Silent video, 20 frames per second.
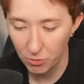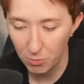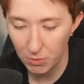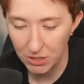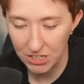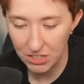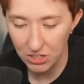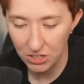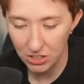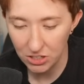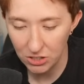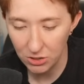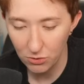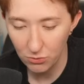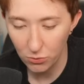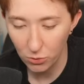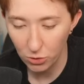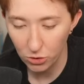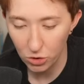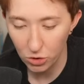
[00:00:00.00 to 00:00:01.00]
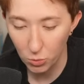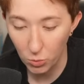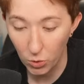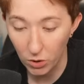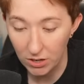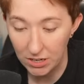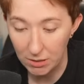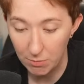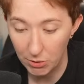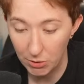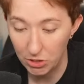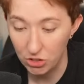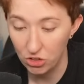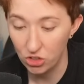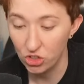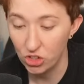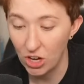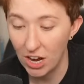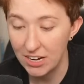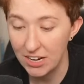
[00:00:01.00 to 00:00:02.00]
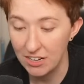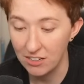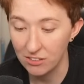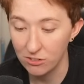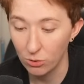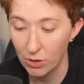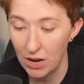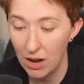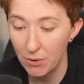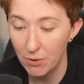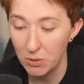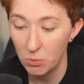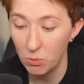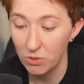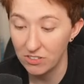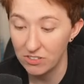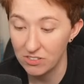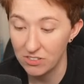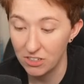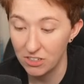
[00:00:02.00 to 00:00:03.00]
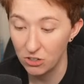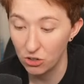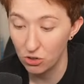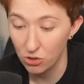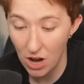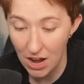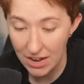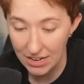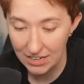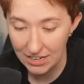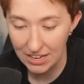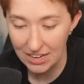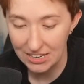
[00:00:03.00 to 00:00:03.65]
but he couldn't afford to worry about his shyness or how he wasn't done crying,